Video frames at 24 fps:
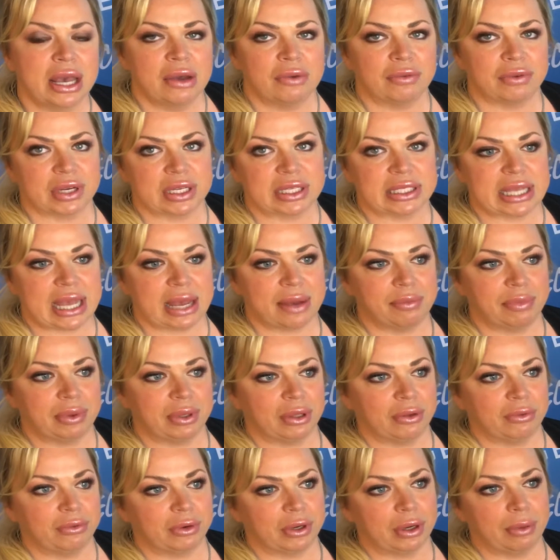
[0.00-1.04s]
For
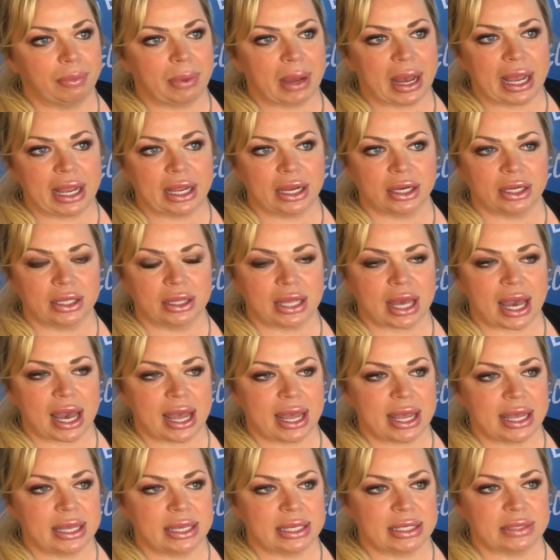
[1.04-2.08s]
example, for a buyer
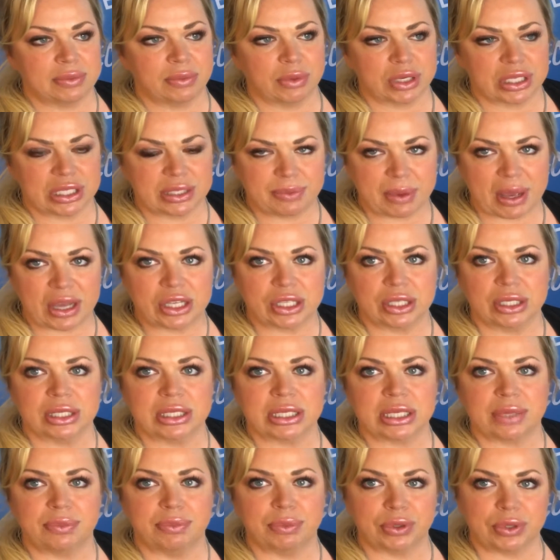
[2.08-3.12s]
that is more
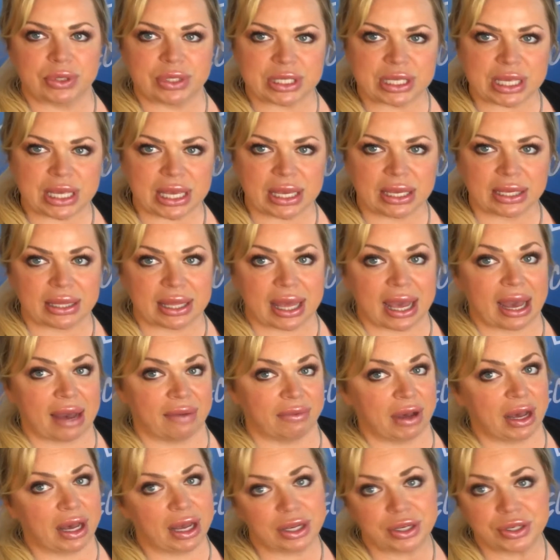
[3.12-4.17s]
specialty boutique, they have
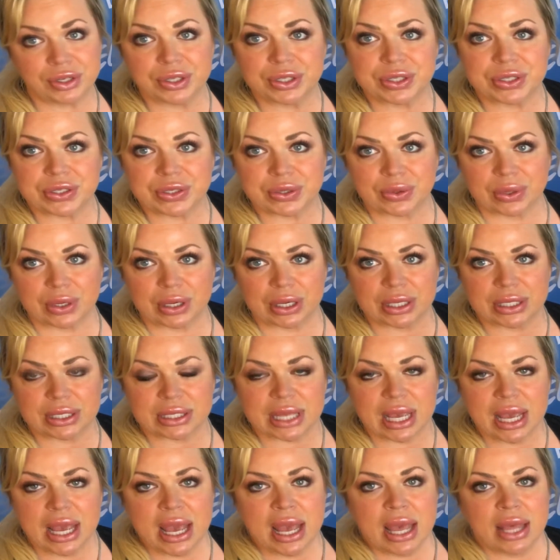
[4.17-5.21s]
100 stores,
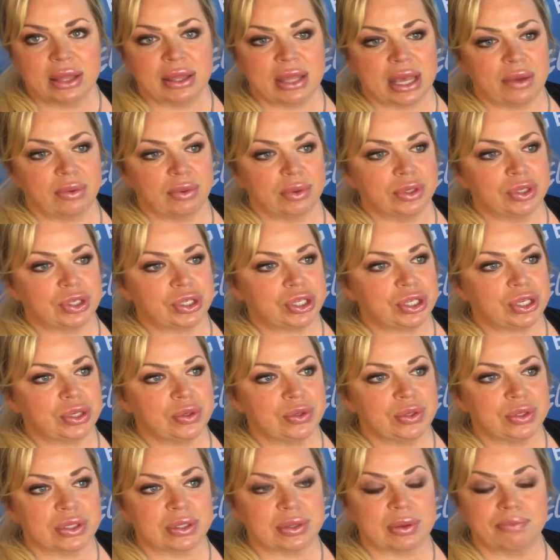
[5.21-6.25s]
they will
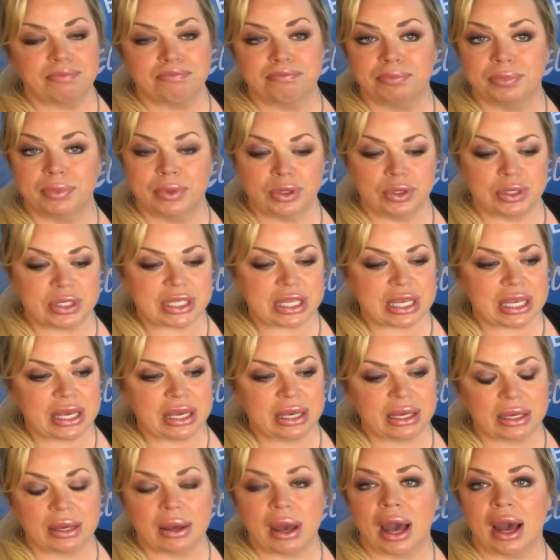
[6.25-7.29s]
choose
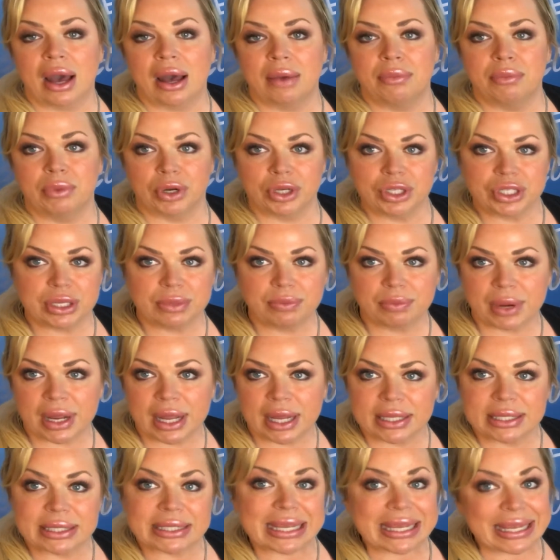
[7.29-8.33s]
boutique uh, emerging
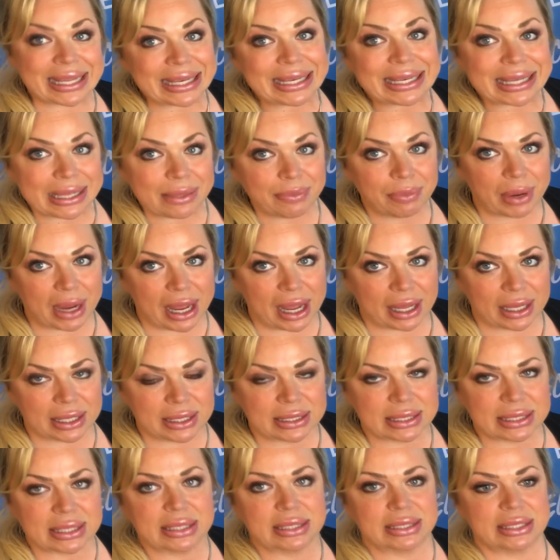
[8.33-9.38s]
brands, indie
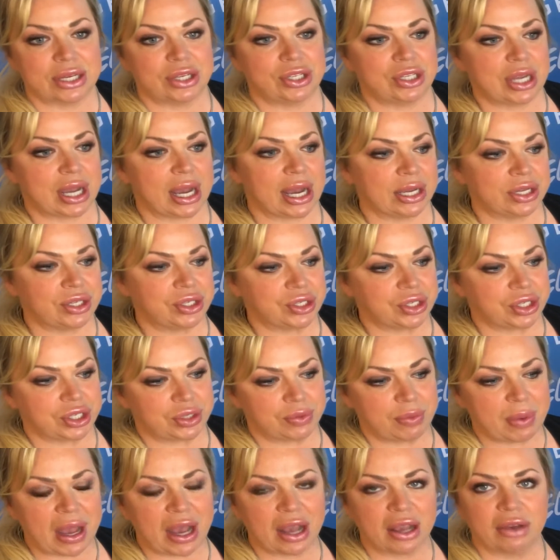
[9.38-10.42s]
brands such as Trish
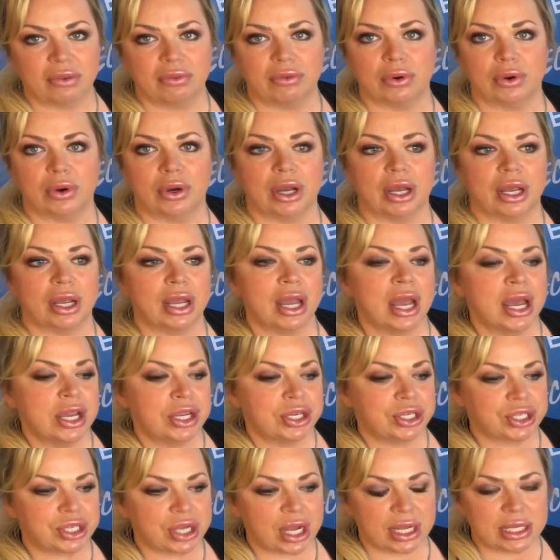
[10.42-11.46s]
McEvoy,
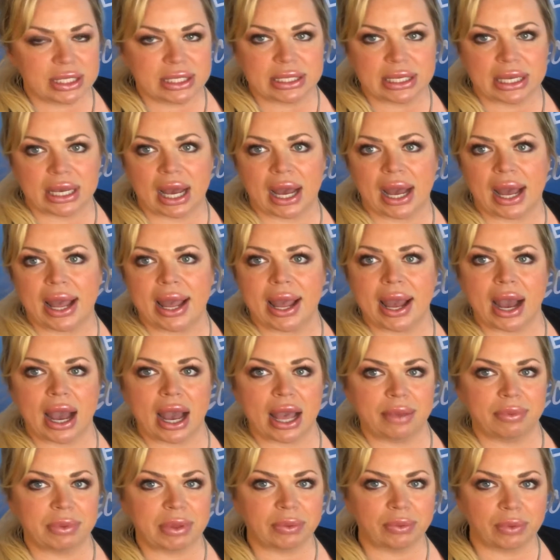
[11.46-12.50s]
Chantecaille,
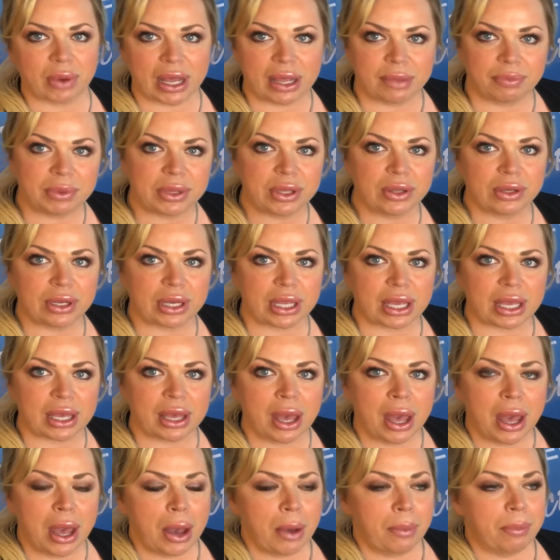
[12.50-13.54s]
Ivy DIY beauty,
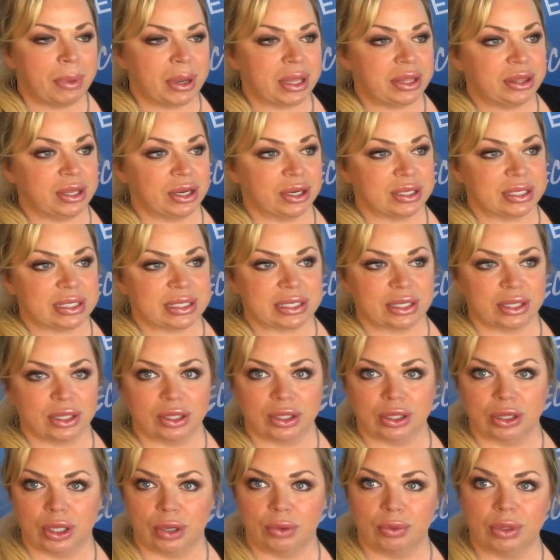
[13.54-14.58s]
but there's still a
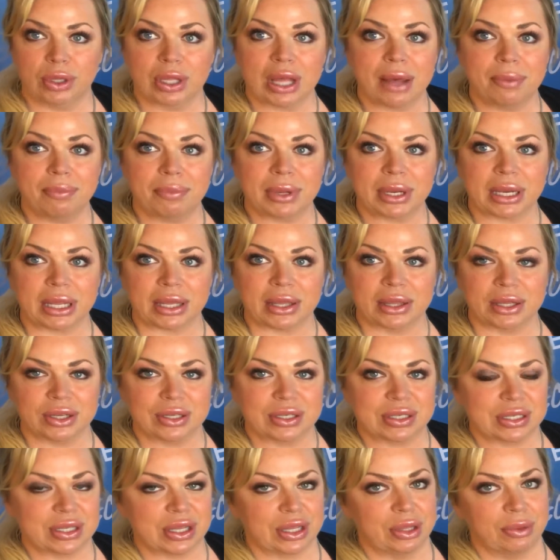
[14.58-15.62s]
global company.
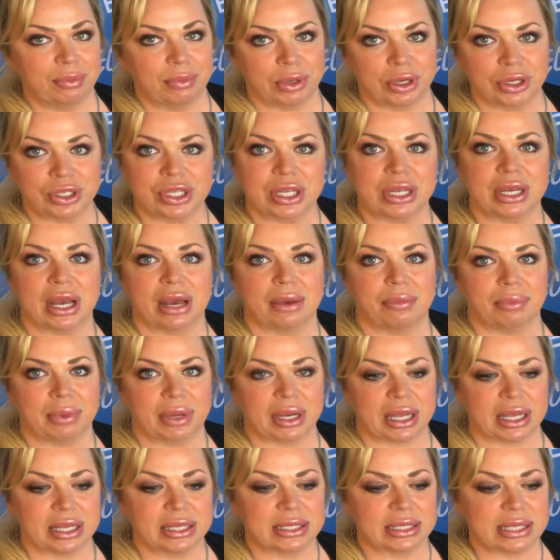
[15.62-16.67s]
There's still emerging
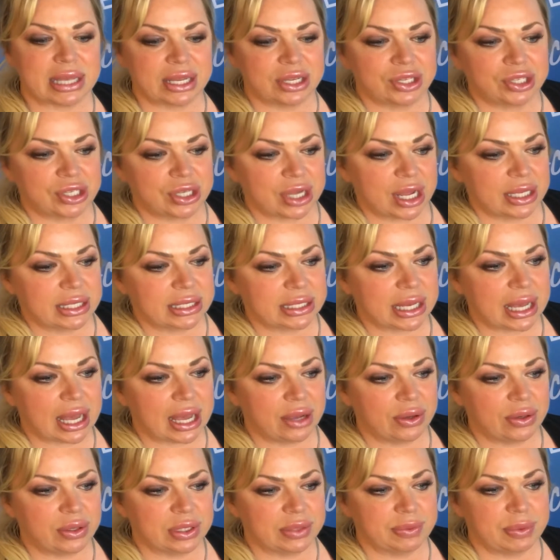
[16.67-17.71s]
companies. And
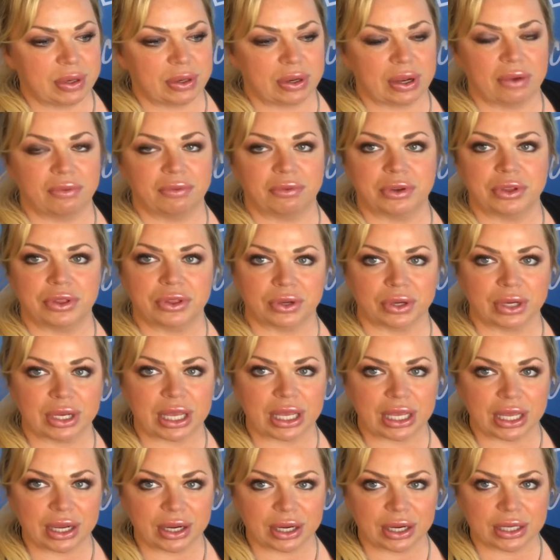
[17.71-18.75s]
Chantecaille, who's been around for 30
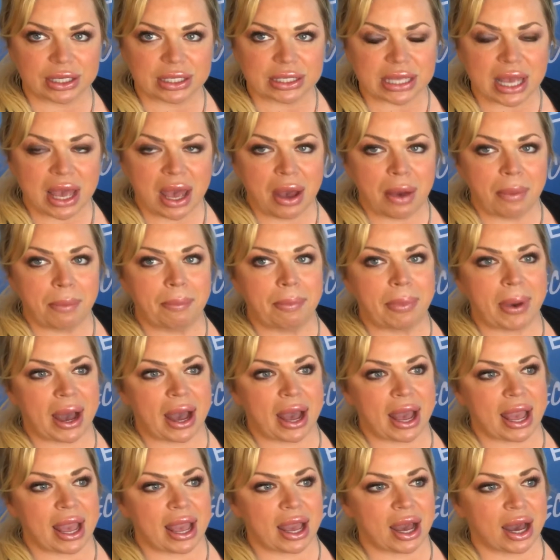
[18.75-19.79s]
years,
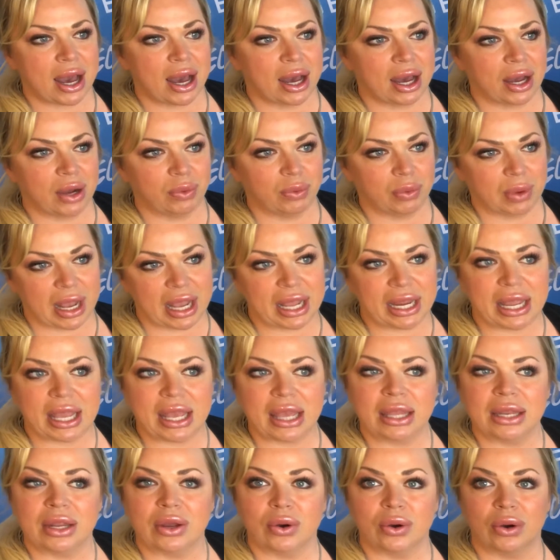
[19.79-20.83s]
by uh, Rite
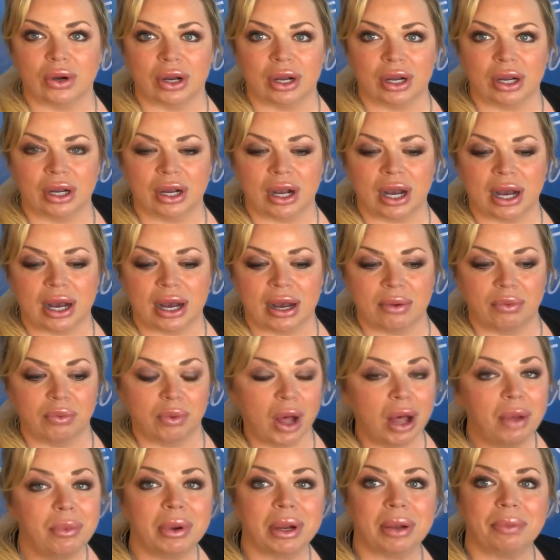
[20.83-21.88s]
Aid or uh,
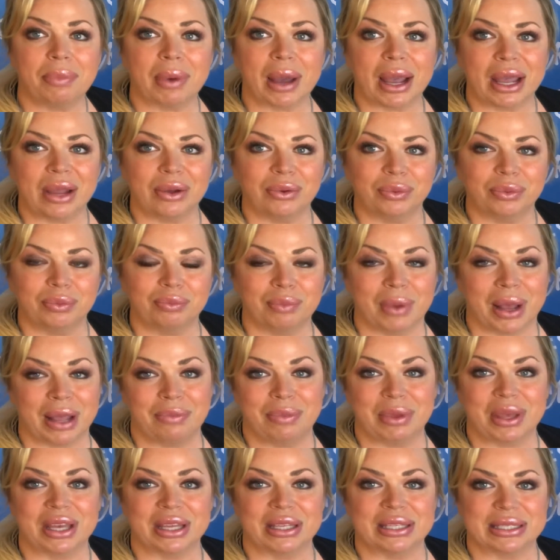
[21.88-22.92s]
Walmart buy might
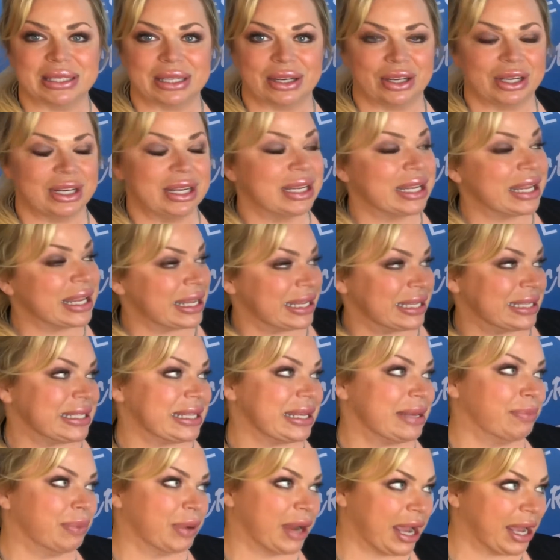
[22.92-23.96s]
be considered an
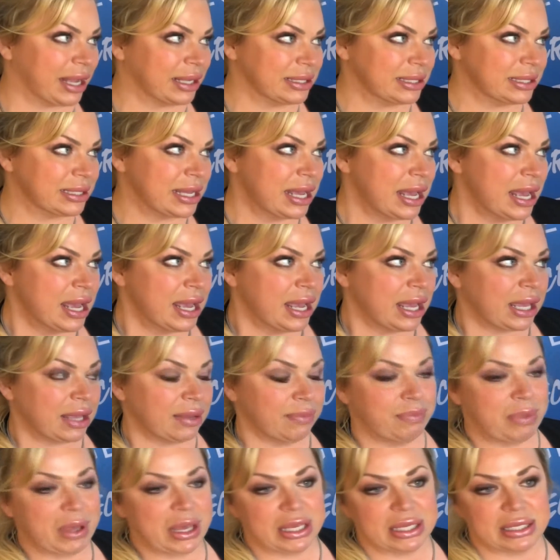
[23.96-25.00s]
indie brand
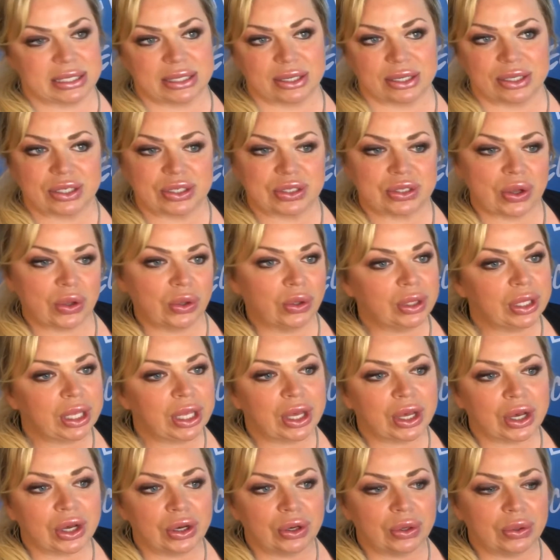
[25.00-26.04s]
because they're
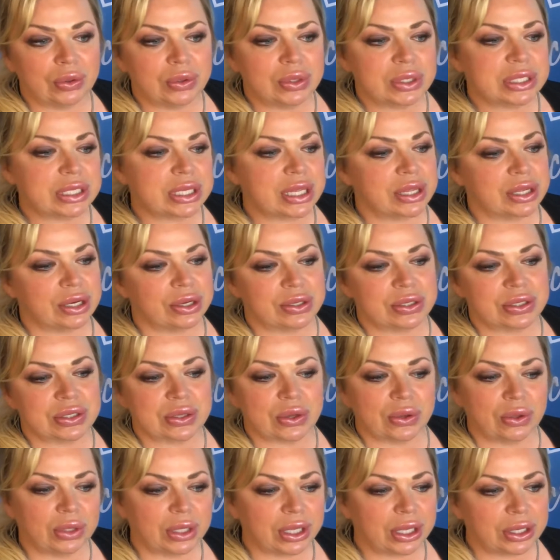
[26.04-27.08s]
solely owned, they're
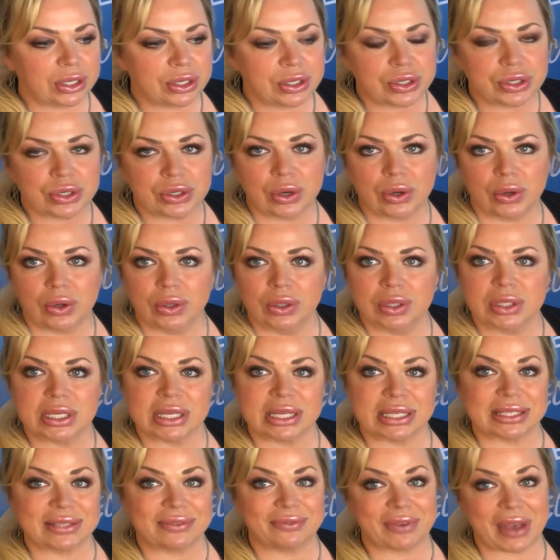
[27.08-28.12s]
solely controlled,
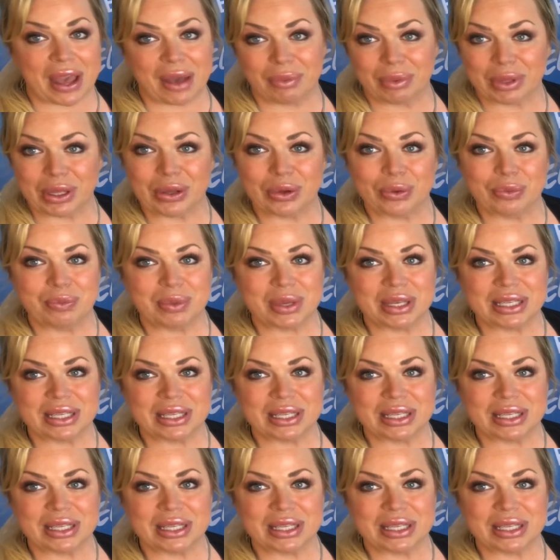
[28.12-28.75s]
it's family owned